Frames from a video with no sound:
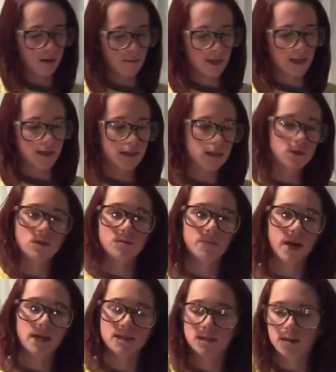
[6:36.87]
I mean, it doesn't look
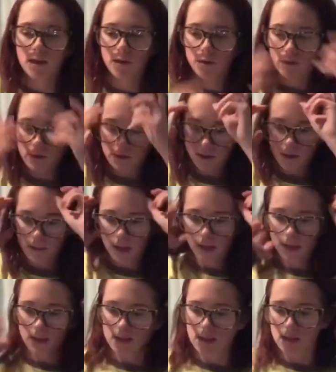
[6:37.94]
bad together, so I mean,
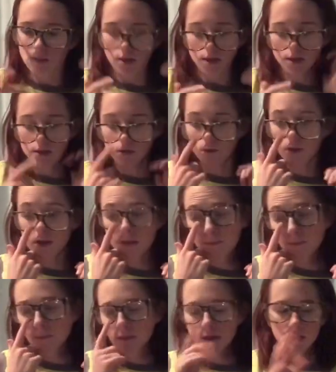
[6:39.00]
I can see why they sold it
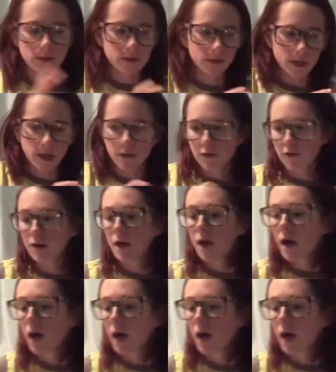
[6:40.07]
together.